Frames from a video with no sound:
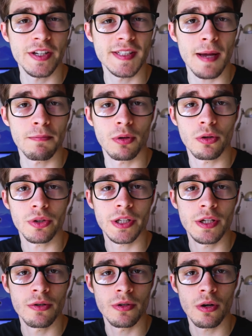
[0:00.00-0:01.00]
example,
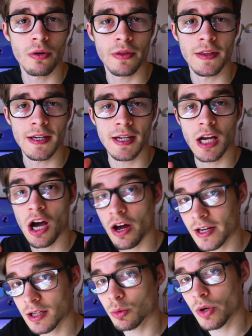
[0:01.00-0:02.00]
you know the
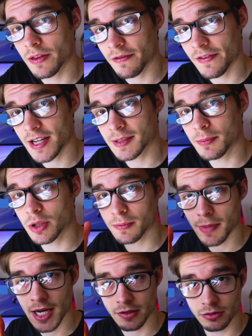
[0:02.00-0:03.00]
Connect with Facebook
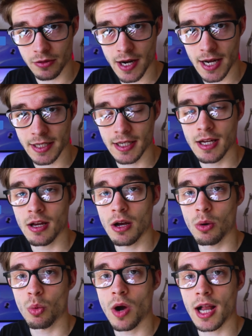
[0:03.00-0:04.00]
button, right?
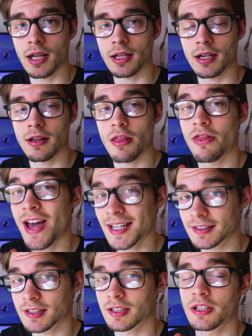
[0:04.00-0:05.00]
Well,
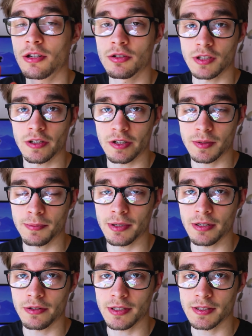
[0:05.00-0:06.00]
that's user
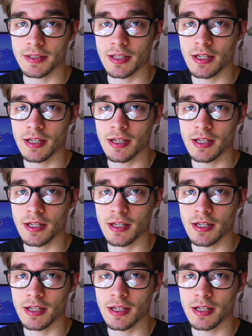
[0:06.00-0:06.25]
experience.